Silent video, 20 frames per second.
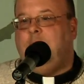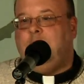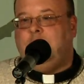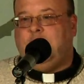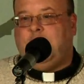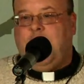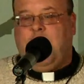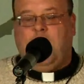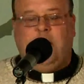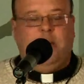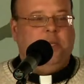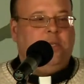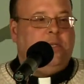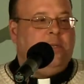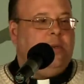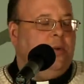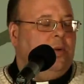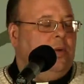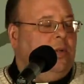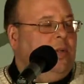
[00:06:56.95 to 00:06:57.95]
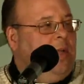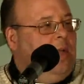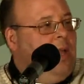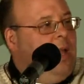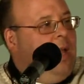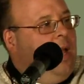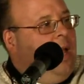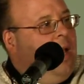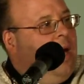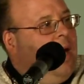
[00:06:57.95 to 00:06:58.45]
It was a Catholic school,
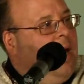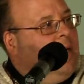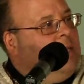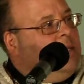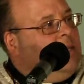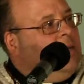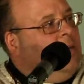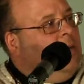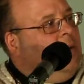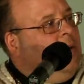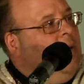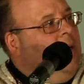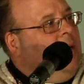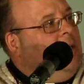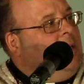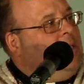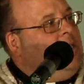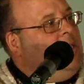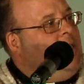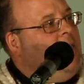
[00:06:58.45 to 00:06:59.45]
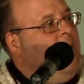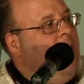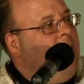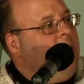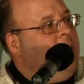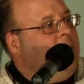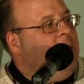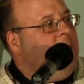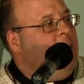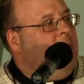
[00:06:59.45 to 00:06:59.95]
high school, and she came
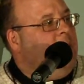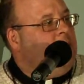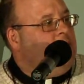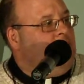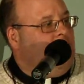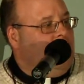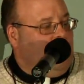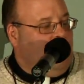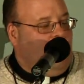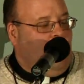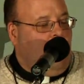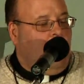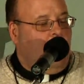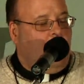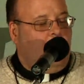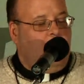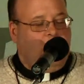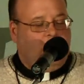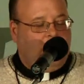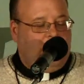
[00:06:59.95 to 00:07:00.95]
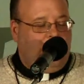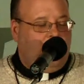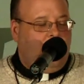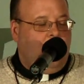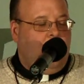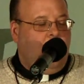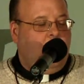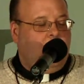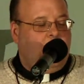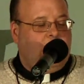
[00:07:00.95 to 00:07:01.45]
to me and she had called, or she had
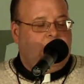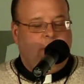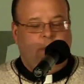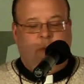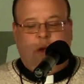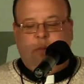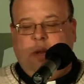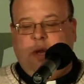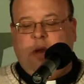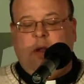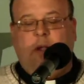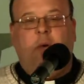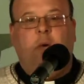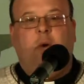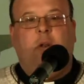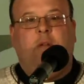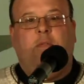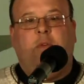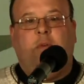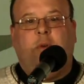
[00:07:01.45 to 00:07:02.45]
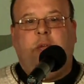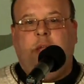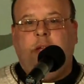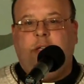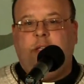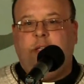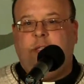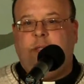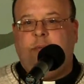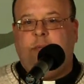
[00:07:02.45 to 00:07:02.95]
called and she me to go on a
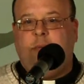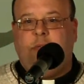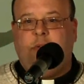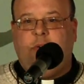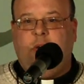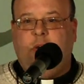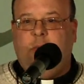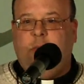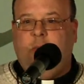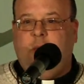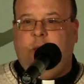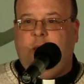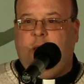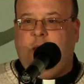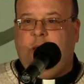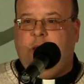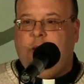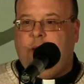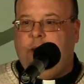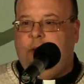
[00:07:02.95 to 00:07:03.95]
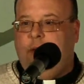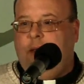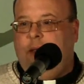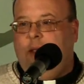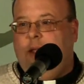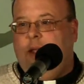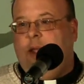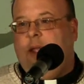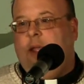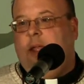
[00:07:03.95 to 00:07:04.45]
vocations retreat weekend.
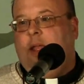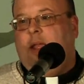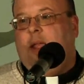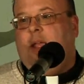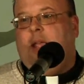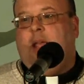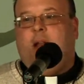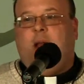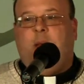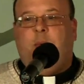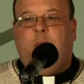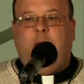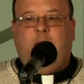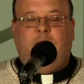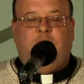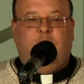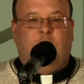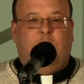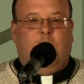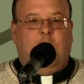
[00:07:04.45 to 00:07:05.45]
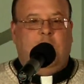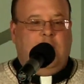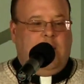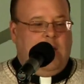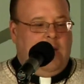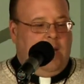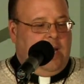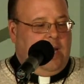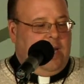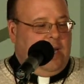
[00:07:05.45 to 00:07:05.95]
And I went for one
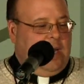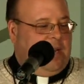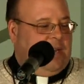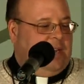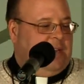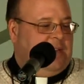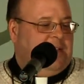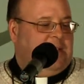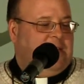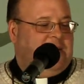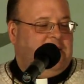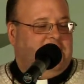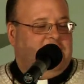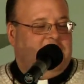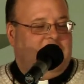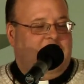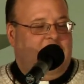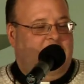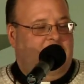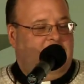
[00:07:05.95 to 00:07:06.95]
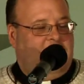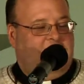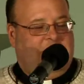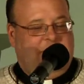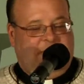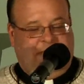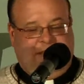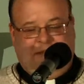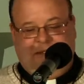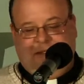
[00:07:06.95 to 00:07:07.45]
day and left
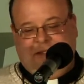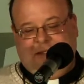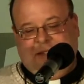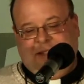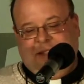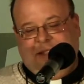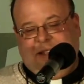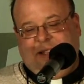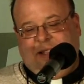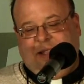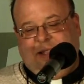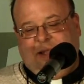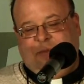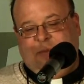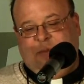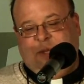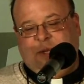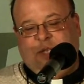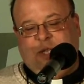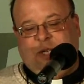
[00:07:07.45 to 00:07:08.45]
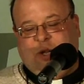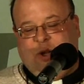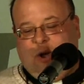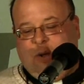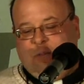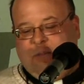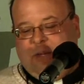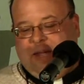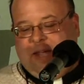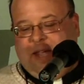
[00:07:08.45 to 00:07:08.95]
and um, then she
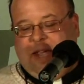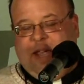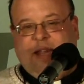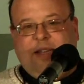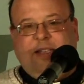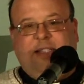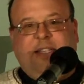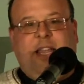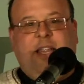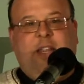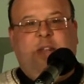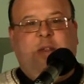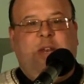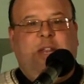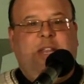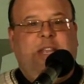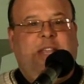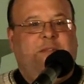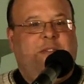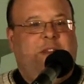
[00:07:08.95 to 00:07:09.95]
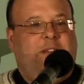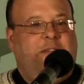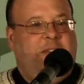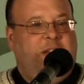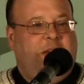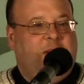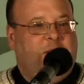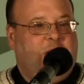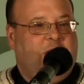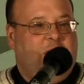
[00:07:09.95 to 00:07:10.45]
called me again saying, You didn't give it a
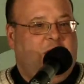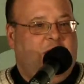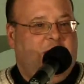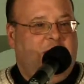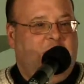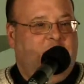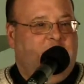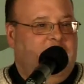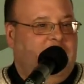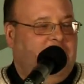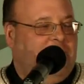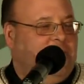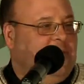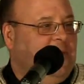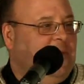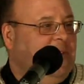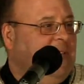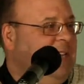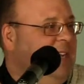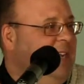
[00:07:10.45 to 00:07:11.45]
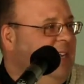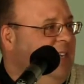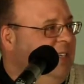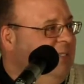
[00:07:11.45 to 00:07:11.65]
fair shot. You left early.